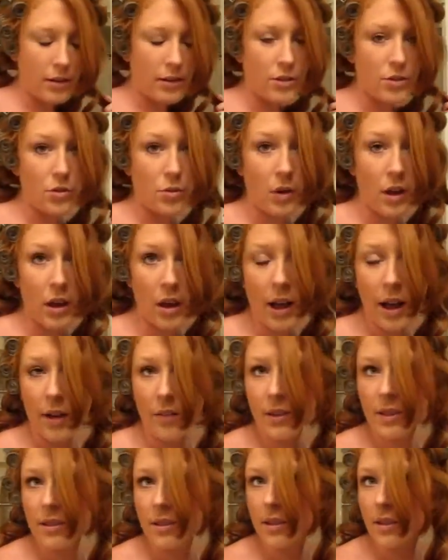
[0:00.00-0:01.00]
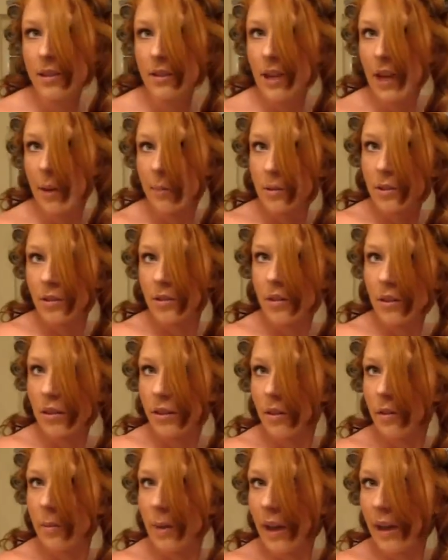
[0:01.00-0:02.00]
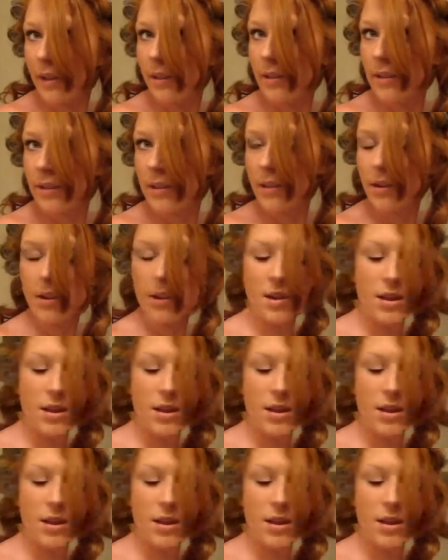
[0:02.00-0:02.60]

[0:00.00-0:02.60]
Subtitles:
because you want obviously the top to look the best.